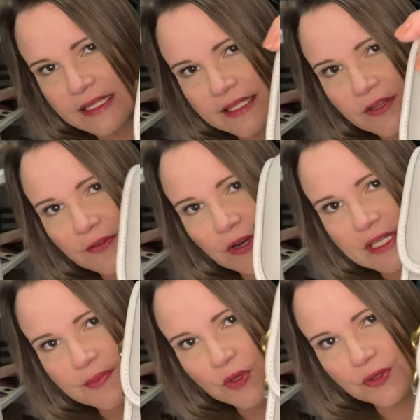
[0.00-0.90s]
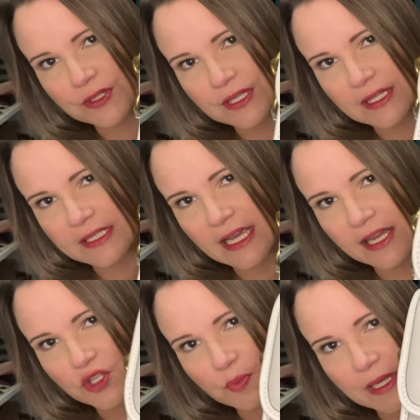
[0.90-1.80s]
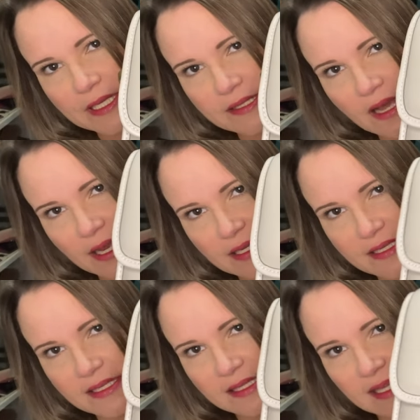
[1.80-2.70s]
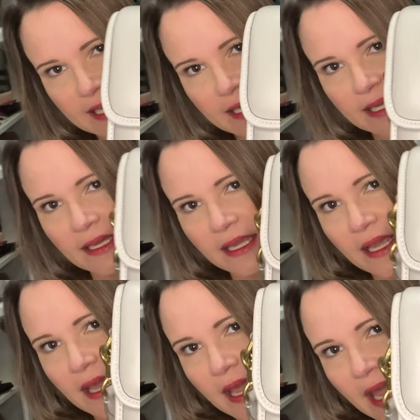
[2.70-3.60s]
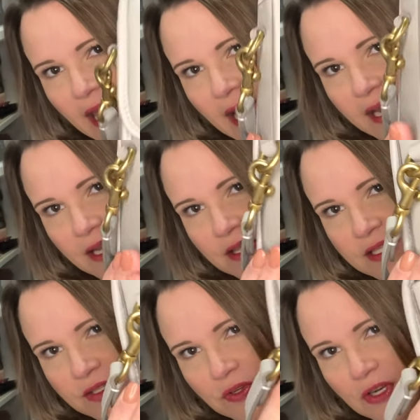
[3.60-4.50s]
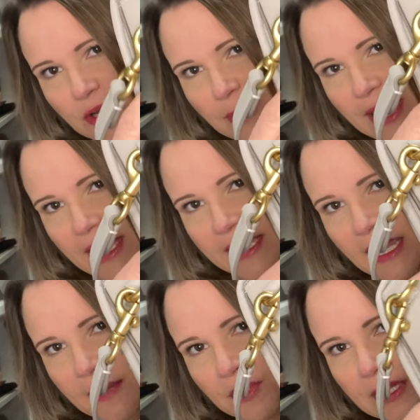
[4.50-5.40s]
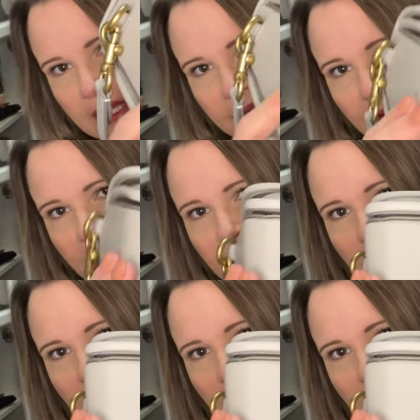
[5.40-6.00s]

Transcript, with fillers: still very smooth to the touch, but it's not as slick. And the studio bag, I believe it